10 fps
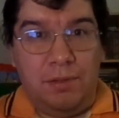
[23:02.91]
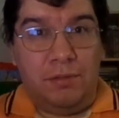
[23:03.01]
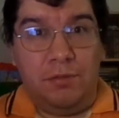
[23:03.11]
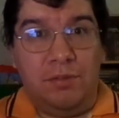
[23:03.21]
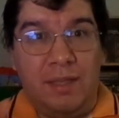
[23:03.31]

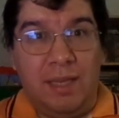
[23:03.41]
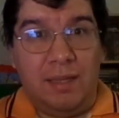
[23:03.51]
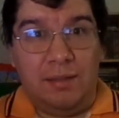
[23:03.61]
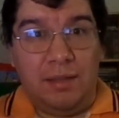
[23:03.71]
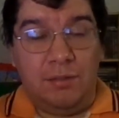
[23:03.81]
adventures
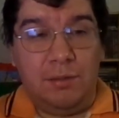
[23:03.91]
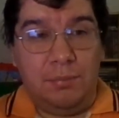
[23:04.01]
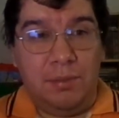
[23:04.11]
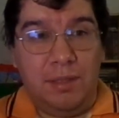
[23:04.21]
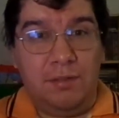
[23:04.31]
that
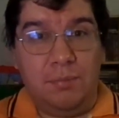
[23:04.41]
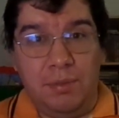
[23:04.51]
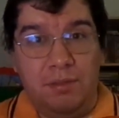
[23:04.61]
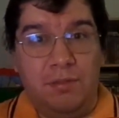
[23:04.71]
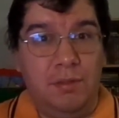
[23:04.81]
took place,
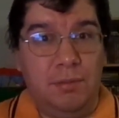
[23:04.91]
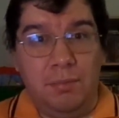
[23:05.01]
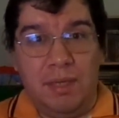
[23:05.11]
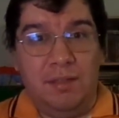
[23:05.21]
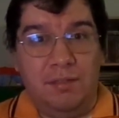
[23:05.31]
but it still
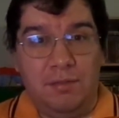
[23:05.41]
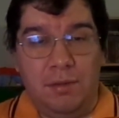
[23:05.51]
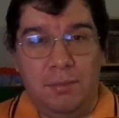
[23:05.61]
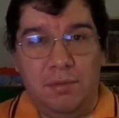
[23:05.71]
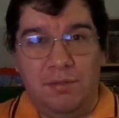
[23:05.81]
remains
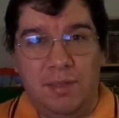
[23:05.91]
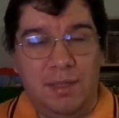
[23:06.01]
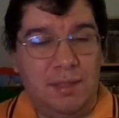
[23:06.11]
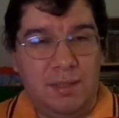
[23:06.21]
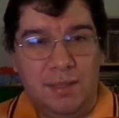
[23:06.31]
almost
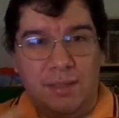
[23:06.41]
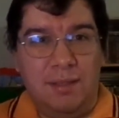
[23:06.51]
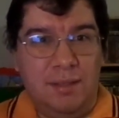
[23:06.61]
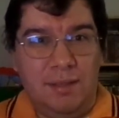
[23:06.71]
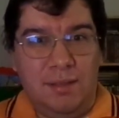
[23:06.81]
like
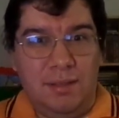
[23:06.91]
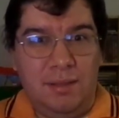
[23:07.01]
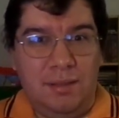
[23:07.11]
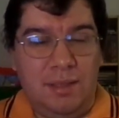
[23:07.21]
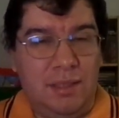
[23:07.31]

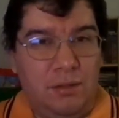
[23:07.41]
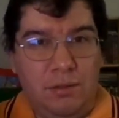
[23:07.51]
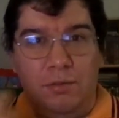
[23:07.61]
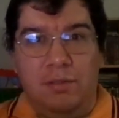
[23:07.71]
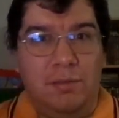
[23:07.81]
a
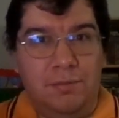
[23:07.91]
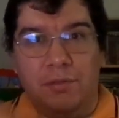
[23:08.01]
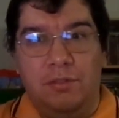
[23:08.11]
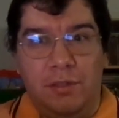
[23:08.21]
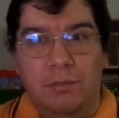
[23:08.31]
whole
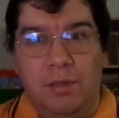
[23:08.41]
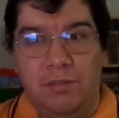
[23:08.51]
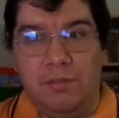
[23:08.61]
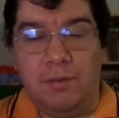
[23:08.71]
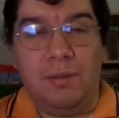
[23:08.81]
different
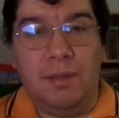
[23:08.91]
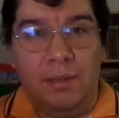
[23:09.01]
generation.